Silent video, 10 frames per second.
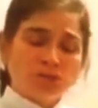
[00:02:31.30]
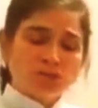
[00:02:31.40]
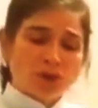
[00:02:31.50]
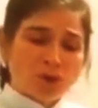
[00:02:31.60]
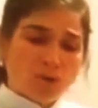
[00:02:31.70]

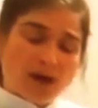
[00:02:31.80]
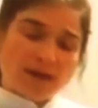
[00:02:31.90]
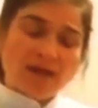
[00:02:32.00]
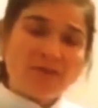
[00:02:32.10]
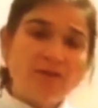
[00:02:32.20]
So
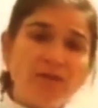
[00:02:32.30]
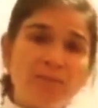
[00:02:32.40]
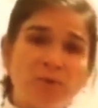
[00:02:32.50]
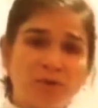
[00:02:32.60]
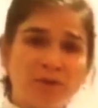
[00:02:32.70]
another
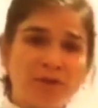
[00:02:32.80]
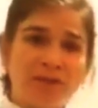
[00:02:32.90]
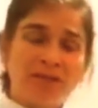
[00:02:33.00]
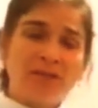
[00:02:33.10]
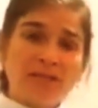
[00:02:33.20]
important
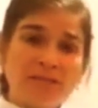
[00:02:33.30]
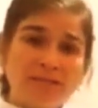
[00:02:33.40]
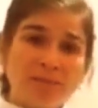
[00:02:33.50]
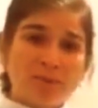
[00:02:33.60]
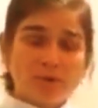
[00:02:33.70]
thing is
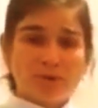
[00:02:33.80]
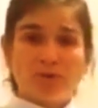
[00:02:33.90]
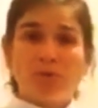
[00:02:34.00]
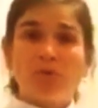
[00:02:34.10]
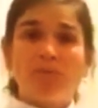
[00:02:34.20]
the
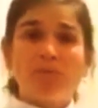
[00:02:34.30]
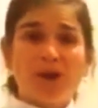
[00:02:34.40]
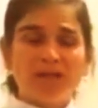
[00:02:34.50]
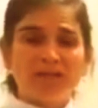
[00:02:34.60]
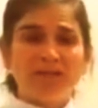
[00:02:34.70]
posture we
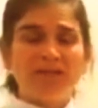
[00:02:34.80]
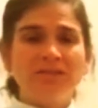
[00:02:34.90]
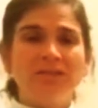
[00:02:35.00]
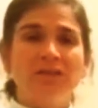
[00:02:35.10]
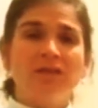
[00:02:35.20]

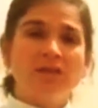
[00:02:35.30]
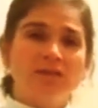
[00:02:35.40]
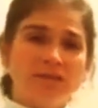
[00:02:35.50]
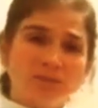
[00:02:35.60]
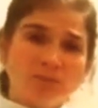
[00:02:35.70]
practice.
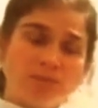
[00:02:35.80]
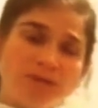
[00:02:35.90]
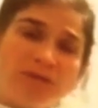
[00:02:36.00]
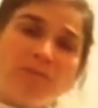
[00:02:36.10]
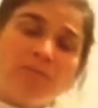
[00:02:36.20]
This will
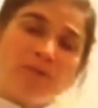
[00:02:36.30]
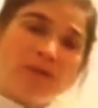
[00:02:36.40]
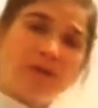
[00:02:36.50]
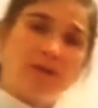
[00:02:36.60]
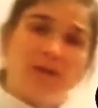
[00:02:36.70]
be
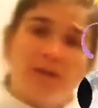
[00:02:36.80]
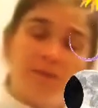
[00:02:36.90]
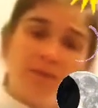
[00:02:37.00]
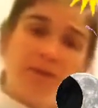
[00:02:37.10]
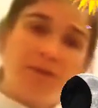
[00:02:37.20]

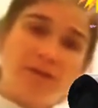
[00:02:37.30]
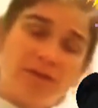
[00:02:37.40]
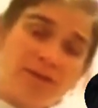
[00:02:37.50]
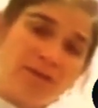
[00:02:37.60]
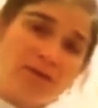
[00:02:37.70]

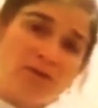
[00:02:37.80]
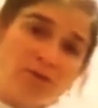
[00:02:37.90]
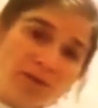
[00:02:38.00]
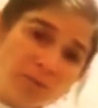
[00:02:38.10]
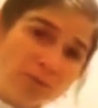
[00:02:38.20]
the
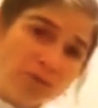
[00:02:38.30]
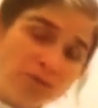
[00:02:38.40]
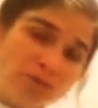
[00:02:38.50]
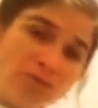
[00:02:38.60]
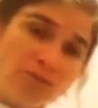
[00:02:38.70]
correct
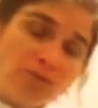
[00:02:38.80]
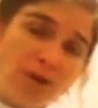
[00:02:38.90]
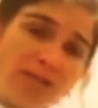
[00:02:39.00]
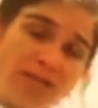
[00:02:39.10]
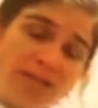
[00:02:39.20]
posture for
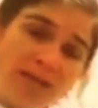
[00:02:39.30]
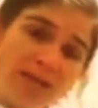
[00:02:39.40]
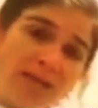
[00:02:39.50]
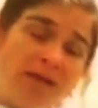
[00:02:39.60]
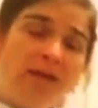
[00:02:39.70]

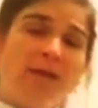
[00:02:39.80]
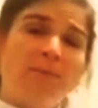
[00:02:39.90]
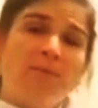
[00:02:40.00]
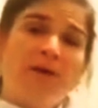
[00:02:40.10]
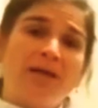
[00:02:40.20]
practicing,
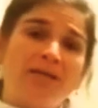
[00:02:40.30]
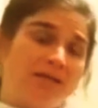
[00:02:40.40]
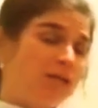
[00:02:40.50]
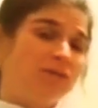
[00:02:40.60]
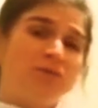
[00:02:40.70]

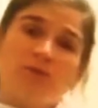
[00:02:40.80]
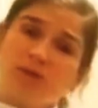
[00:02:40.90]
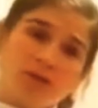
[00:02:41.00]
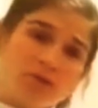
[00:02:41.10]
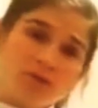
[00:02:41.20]
but if you
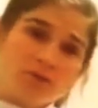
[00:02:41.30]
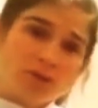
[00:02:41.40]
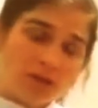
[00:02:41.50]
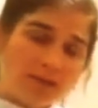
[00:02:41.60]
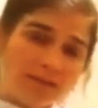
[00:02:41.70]
cannot
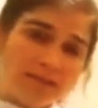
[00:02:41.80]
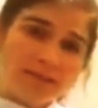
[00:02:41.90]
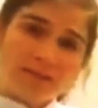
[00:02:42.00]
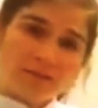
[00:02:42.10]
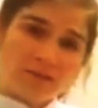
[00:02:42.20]

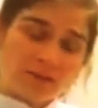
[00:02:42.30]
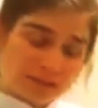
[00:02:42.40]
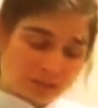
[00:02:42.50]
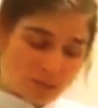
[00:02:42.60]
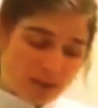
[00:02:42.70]
sit on
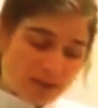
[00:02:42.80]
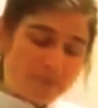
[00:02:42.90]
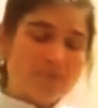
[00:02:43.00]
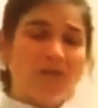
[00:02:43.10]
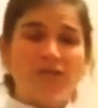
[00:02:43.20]
this way,
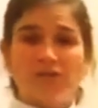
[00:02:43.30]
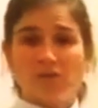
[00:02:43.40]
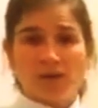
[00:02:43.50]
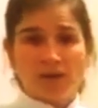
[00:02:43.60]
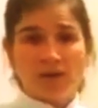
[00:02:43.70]
it's
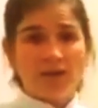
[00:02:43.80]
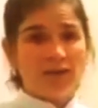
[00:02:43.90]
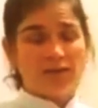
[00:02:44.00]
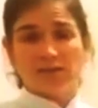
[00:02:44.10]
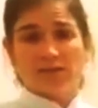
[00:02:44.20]
okay,
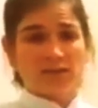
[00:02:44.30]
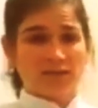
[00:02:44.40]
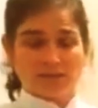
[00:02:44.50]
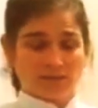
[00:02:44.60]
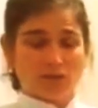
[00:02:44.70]

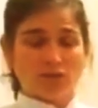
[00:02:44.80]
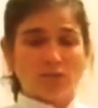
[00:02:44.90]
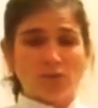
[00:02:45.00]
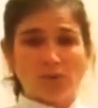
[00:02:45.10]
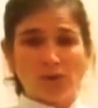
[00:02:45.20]
it's not a
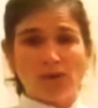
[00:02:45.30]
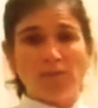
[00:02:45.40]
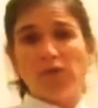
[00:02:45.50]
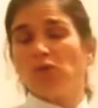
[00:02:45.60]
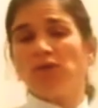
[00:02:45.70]

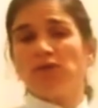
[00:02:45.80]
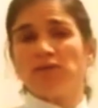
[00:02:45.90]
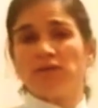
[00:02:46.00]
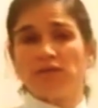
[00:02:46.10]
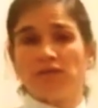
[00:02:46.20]
problem. You can